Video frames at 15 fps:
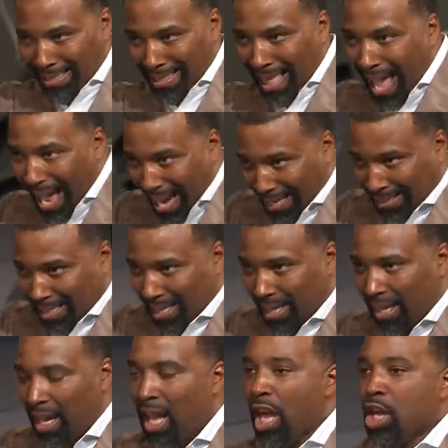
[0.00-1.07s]
that,
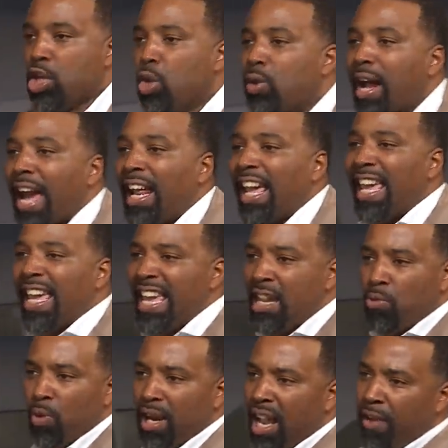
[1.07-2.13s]
you got to eat
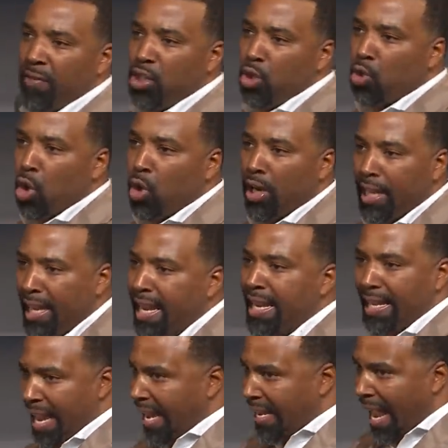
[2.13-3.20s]
whatever you're going to eat
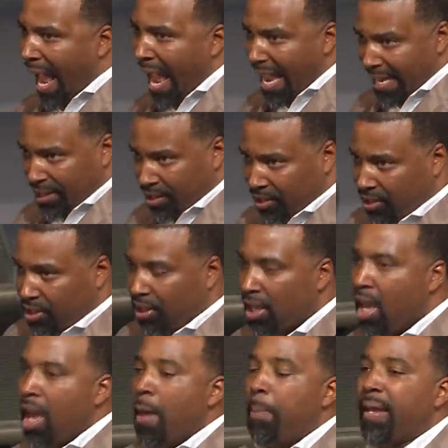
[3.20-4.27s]
in haste
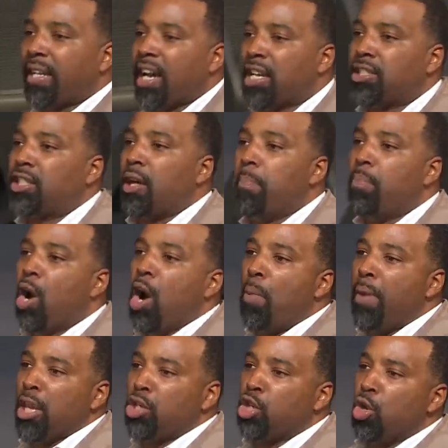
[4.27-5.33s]
because the
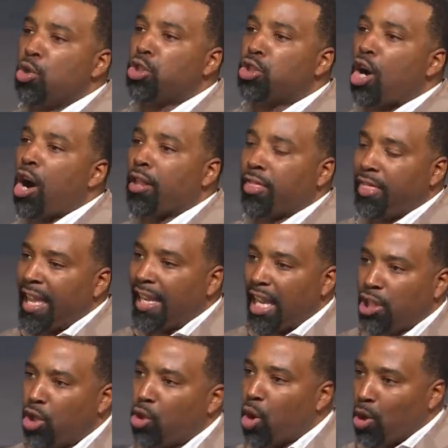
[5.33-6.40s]
moment you start
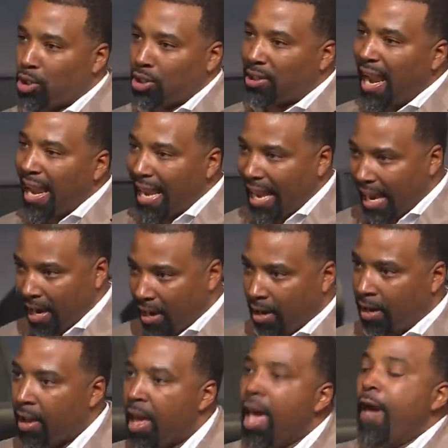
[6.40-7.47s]
thinking you're going to stay
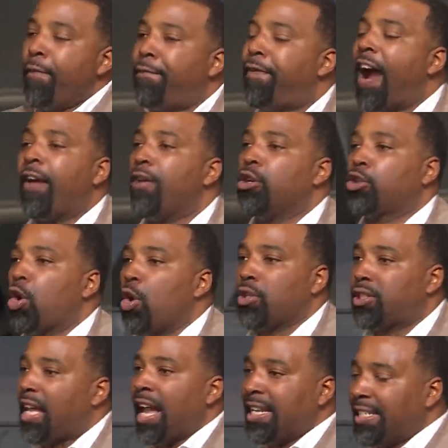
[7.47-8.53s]
here, Pharaoh's going to
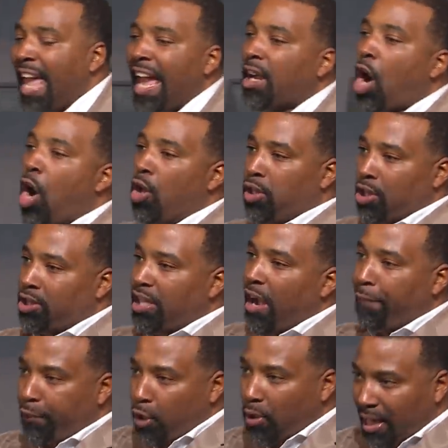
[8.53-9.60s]
say, Take all the
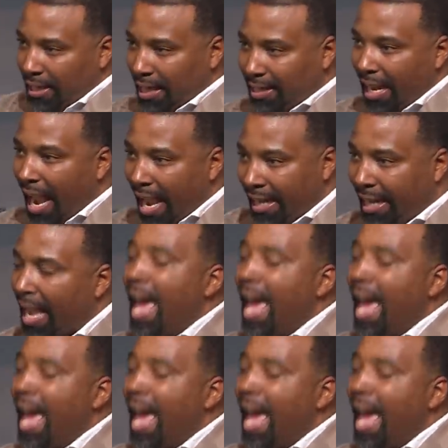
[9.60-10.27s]
stuff you need to take